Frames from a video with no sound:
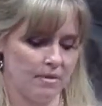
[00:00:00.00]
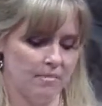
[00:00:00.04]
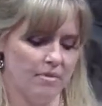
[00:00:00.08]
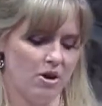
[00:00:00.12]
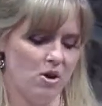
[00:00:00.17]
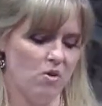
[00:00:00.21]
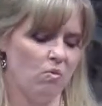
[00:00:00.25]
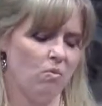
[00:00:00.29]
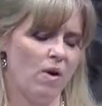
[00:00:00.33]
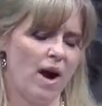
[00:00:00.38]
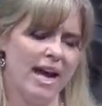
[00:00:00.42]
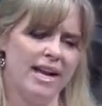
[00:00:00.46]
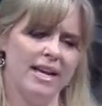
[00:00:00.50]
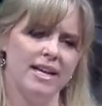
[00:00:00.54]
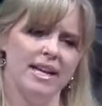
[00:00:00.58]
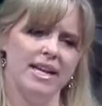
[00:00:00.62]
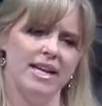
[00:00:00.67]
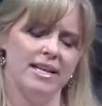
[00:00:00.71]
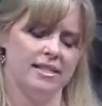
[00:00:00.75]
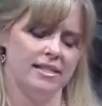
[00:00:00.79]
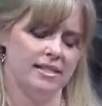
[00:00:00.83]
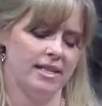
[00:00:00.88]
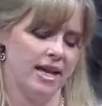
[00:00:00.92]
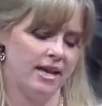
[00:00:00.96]
But why
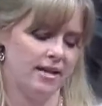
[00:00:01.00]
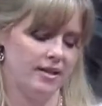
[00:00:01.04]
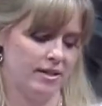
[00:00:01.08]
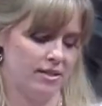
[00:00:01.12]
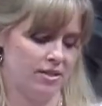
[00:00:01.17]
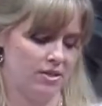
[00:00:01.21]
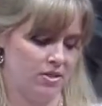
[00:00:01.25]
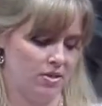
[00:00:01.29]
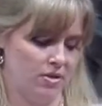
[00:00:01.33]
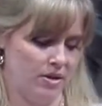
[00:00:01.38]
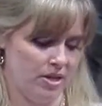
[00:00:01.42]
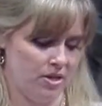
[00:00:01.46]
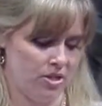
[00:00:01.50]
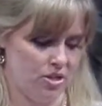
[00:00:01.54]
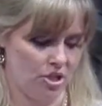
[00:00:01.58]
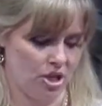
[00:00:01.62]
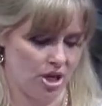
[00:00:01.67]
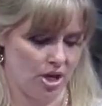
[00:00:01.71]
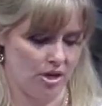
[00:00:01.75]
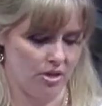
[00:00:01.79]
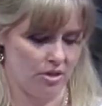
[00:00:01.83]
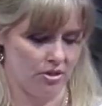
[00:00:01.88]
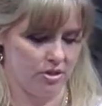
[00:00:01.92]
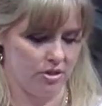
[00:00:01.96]
did he say this to his
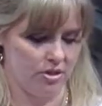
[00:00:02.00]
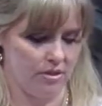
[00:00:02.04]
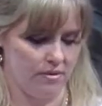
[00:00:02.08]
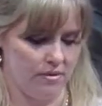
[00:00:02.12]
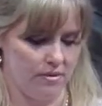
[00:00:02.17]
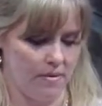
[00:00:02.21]
church?